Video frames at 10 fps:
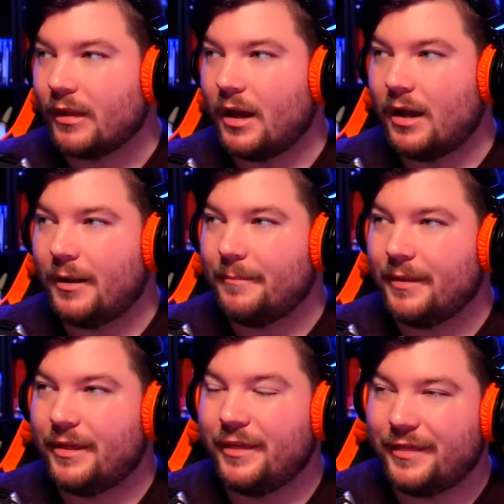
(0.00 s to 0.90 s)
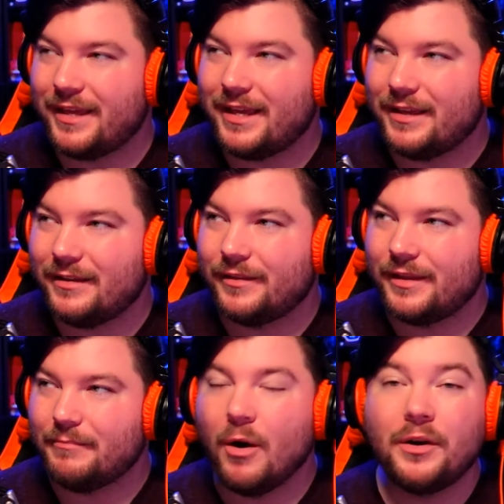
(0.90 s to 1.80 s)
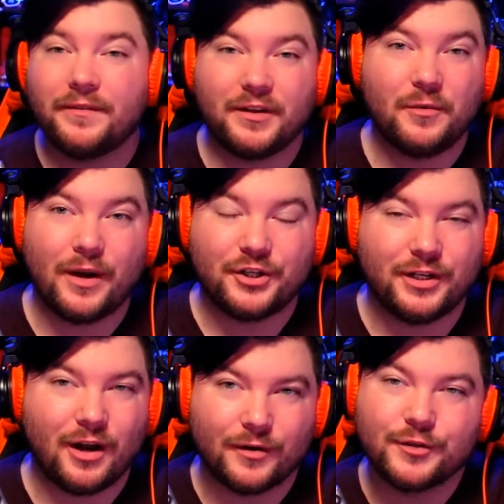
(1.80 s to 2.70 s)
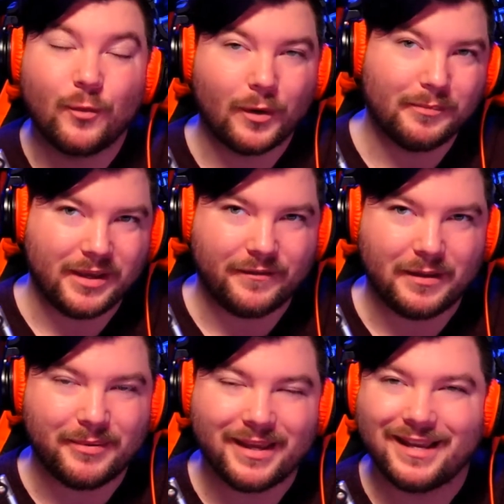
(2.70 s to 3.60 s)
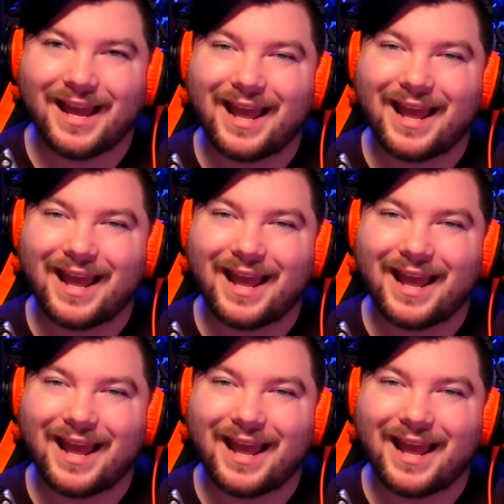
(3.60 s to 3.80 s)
the motives in question are swarm PvP